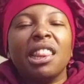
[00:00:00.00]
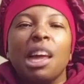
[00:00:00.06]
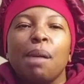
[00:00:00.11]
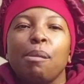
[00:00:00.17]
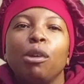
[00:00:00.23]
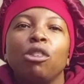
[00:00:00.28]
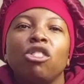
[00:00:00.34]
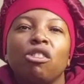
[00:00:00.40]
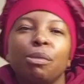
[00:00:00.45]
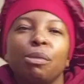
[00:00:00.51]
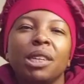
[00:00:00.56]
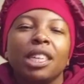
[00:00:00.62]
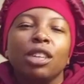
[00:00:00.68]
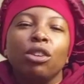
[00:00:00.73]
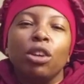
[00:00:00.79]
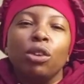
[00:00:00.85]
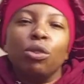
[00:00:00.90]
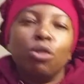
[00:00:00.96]
the amount of
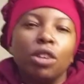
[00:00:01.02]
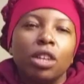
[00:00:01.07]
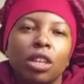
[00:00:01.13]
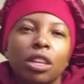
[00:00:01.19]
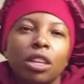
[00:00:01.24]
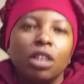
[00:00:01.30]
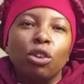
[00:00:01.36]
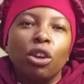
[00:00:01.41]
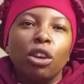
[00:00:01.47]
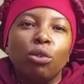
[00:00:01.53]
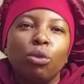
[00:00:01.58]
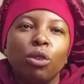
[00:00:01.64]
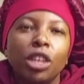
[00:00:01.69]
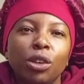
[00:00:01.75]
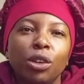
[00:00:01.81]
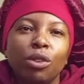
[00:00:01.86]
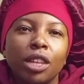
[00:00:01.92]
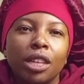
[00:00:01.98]
mixing you're
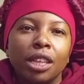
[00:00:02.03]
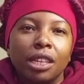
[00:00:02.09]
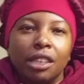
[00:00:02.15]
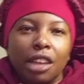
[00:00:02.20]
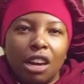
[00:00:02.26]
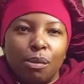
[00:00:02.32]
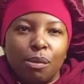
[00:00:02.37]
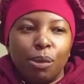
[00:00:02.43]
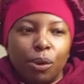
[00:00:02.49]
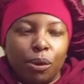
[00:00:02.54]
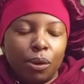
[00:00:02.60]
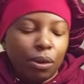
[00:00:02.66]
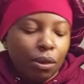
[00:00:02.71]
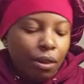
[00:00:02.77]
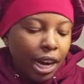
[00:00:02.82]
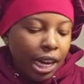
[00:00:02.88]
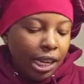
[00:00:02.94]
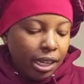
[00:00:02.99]
doing using the turbo,
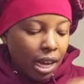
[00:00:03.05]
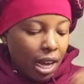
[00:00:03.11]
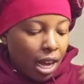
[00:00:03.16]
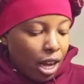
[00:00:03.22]
right?